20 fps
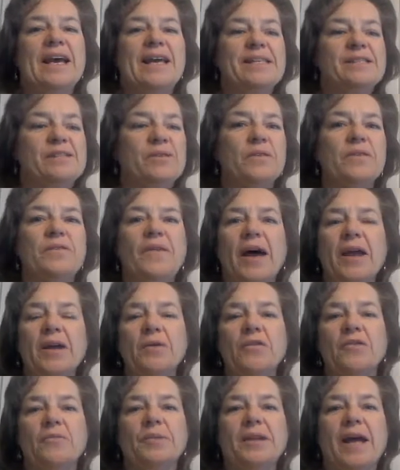So the value
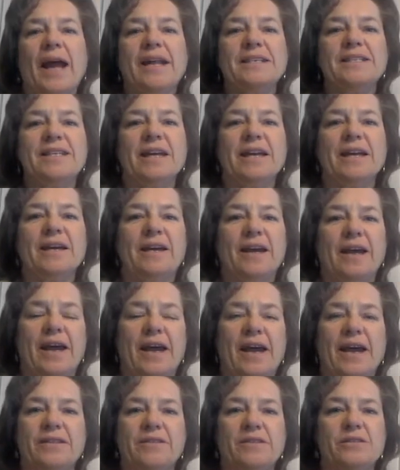of planting,
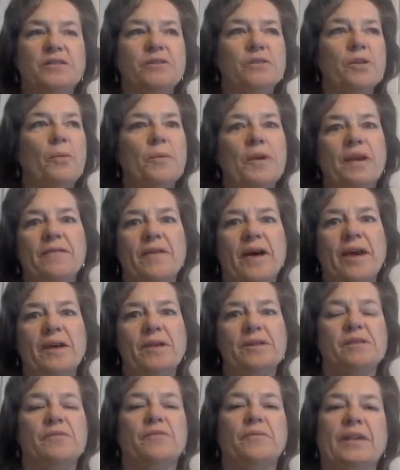there's so many
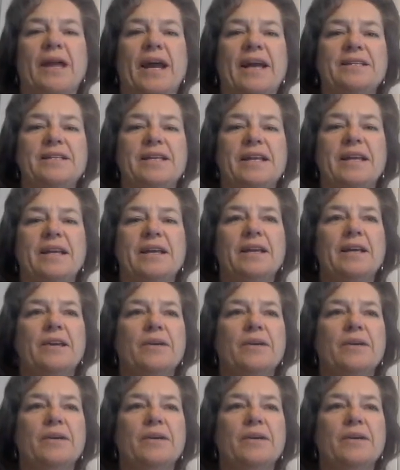values of planting.